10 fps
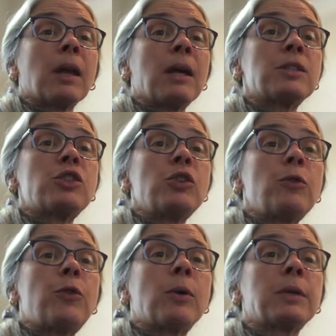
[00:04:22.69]
Has 2
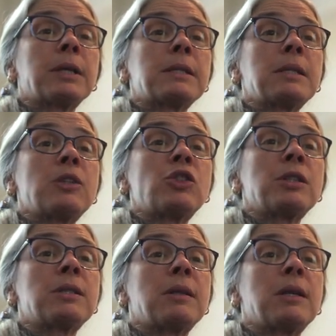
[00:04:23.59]
forward
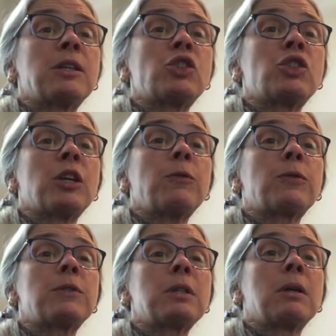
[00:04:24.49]
extensions and then a
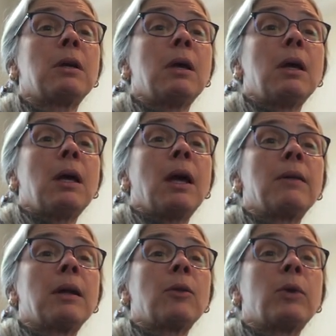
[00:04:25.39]
shift. And
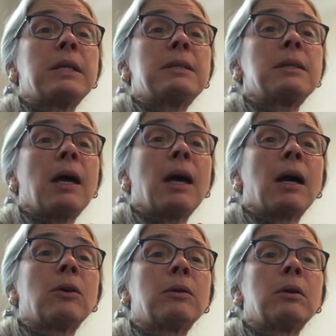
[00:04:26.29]
then on the way
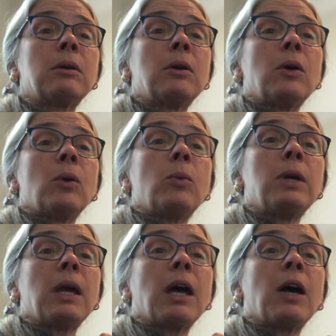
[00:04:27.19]
down,
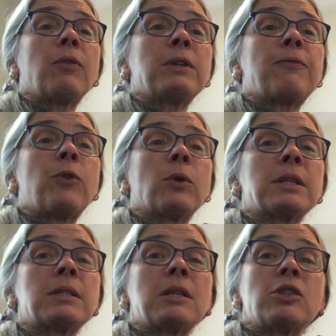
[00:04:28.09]
we have a forward
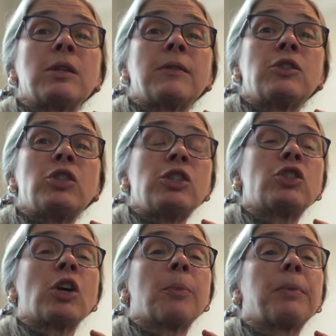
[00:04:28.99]
extension on the G
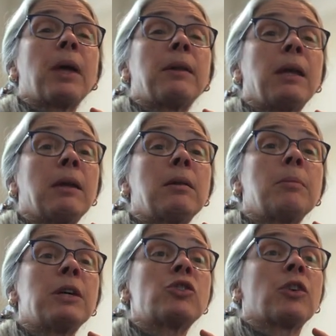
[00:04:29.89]
sharp at the end of the
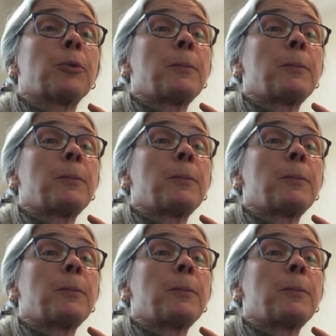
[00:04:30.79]
measure.